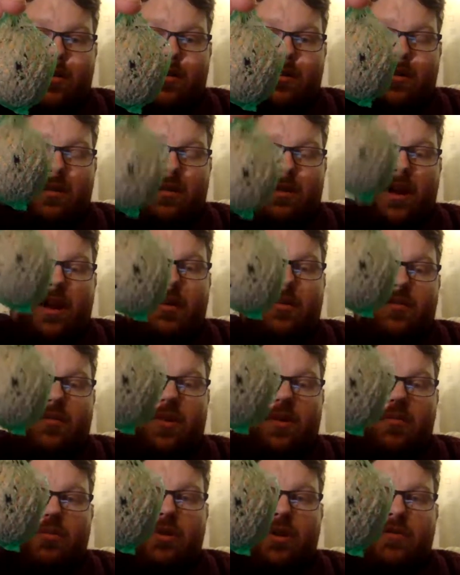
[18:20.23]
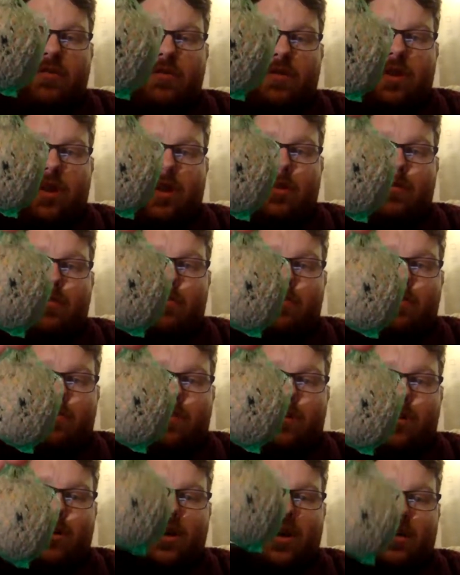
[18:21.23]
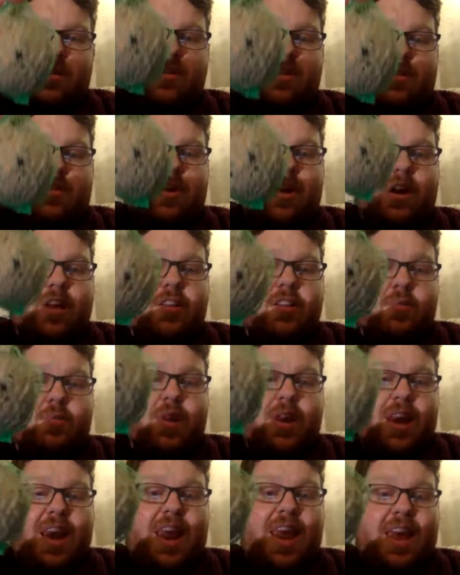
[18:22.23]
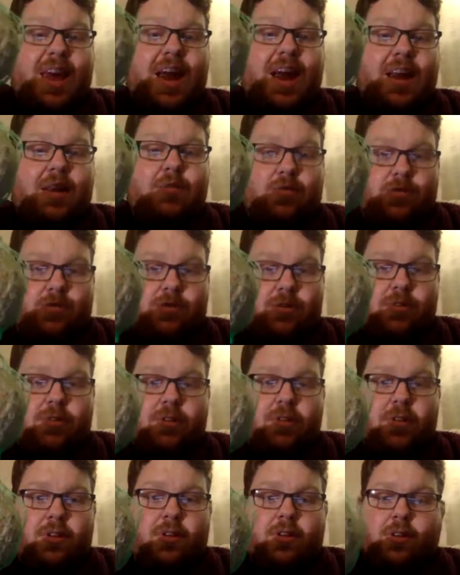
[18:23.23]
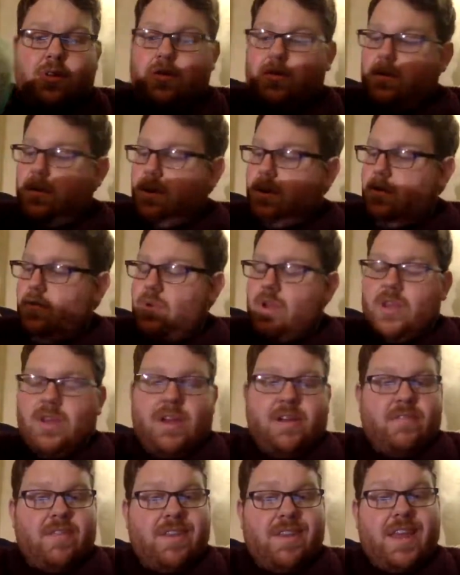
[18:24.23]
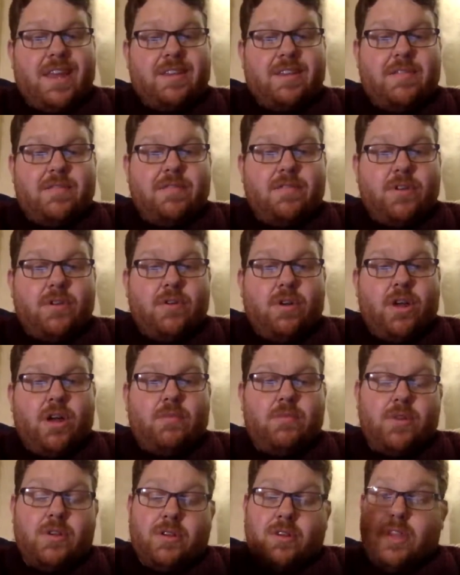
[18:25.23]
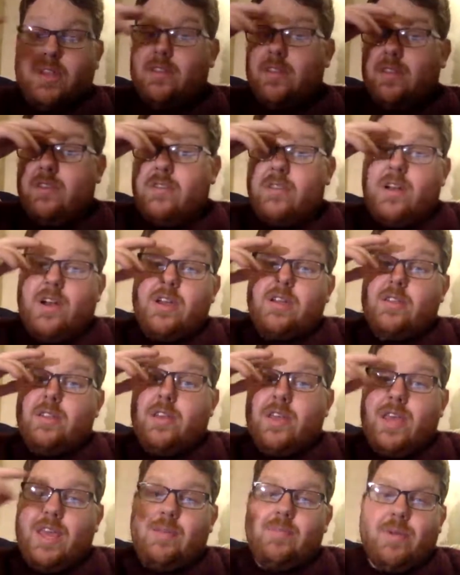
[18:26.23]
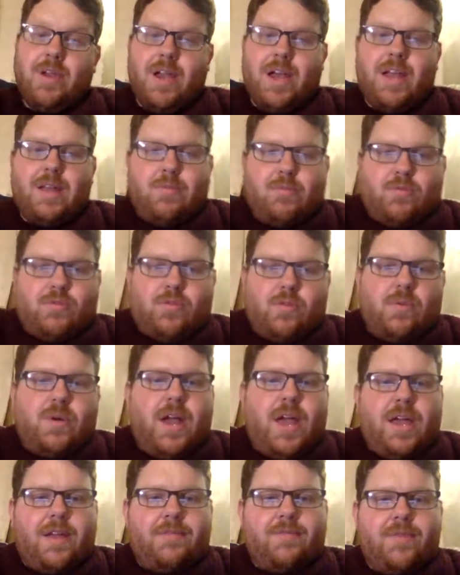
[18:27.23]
that's got bird food in it. It's designed to be near animals, right? When you have the netting for your allotments, it's designed to keep animals away.